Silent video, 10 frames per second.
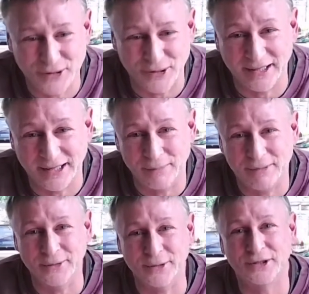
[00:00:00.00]
just thought I'd go
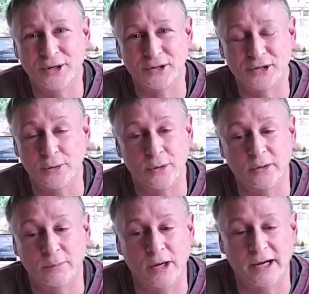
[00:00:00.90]
and play with the dogs,
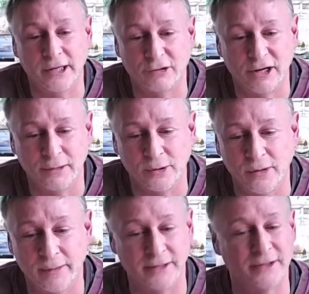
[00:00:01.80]
who were
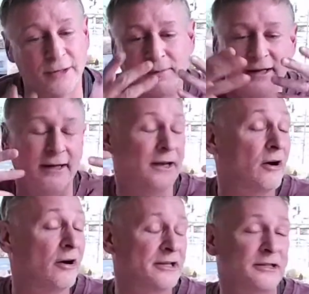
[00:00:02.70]
incredible. I mean,
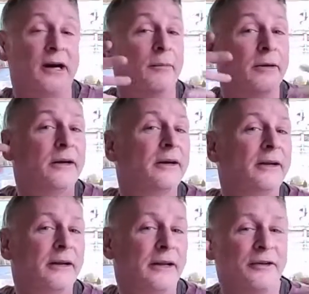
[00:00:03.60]
completely iced up.
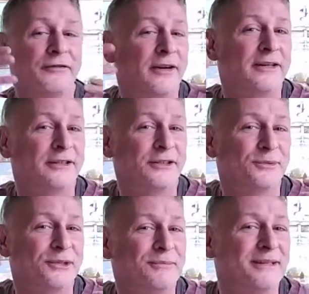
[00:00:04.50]
Their
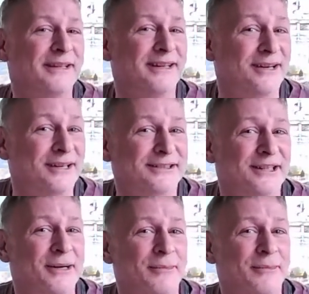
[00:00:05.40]
faces were completely iced